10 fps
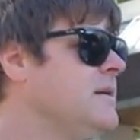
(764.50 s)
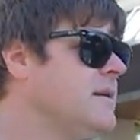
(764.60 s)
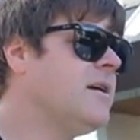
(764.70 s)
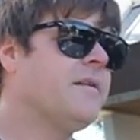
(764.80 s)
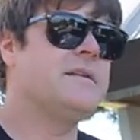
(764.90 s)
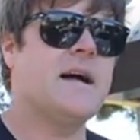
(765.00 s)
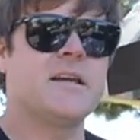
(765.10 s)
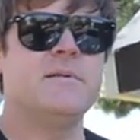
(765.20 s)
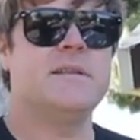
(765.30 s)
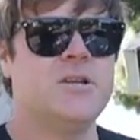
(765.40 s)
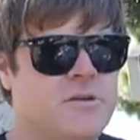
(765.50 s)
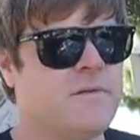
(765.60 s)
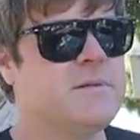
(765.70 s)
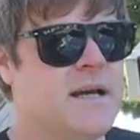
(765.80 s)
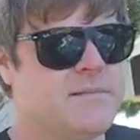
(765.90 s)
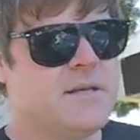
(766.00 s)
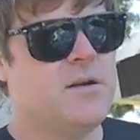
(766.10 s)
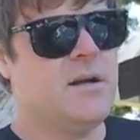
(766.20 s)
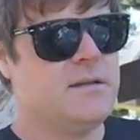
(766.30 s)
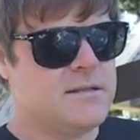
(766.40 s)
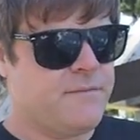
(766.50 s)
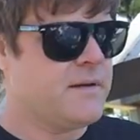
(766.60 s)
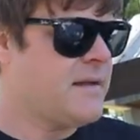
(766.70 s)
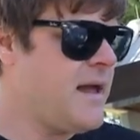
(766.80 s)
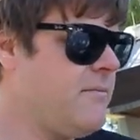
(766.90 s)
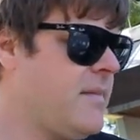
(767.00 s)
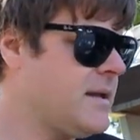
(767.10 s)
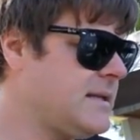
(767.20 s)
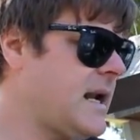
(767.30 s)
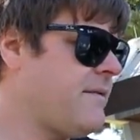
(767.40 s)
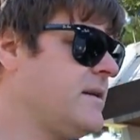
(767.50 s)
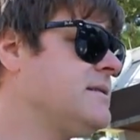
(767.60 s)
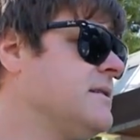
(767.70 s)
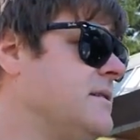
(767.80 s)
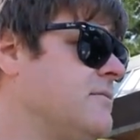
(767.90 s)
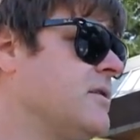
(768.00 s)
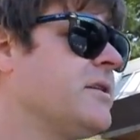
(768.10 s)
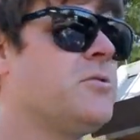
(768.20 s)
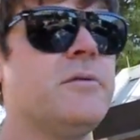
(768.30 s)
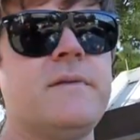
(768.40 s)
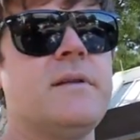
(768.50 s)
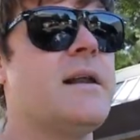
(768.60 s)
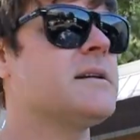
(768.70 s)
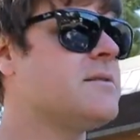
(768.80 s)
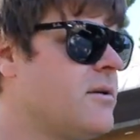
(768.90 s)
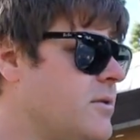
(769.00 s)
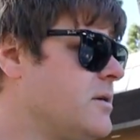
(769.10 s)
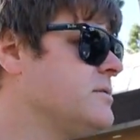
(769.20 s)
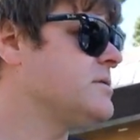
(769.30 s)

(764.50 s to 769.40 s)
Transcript: You know, the documentation from Top Secret and stuff like that makes it obviously really cool for the next owner,